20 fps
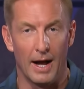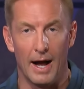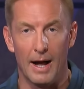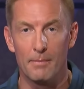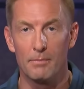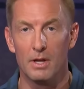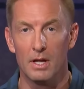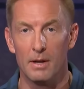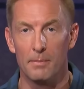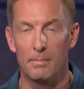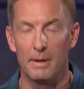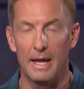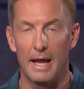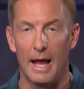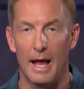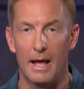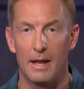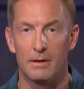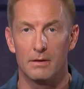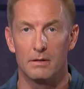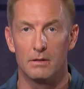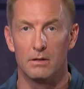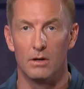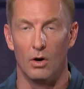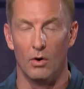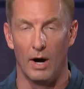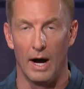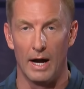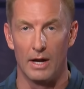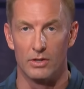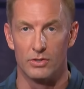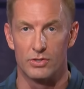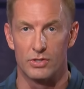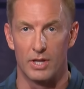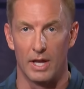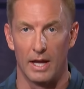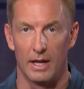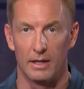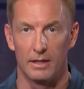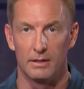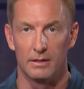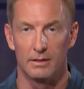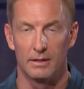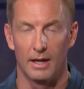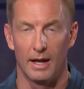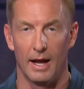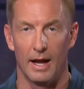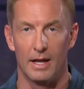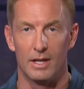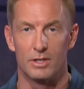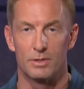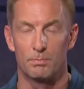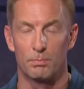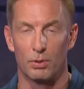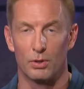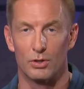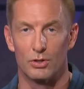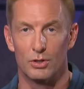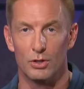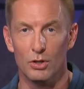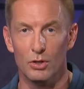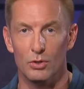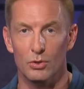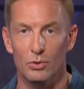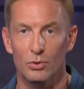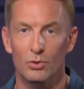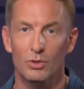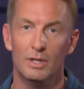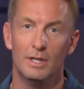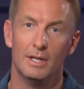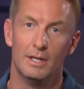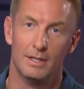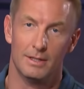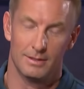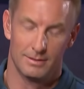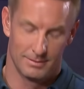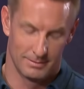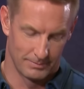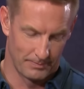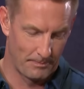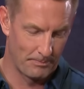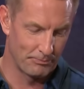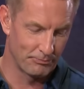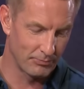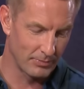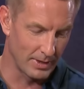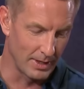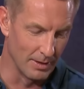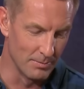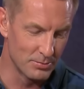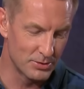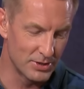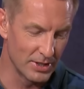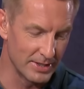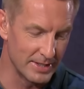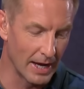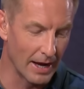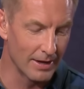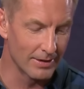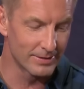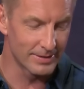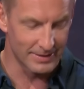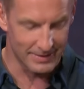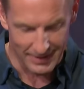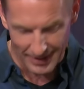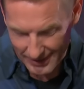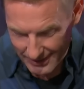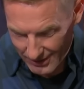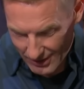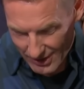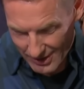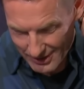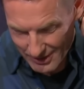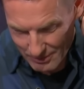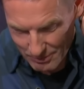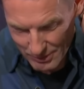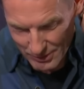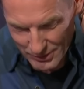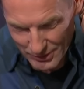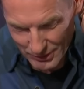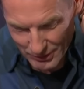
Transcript: i'm going to be at ohio state as purdue comes to town to take on number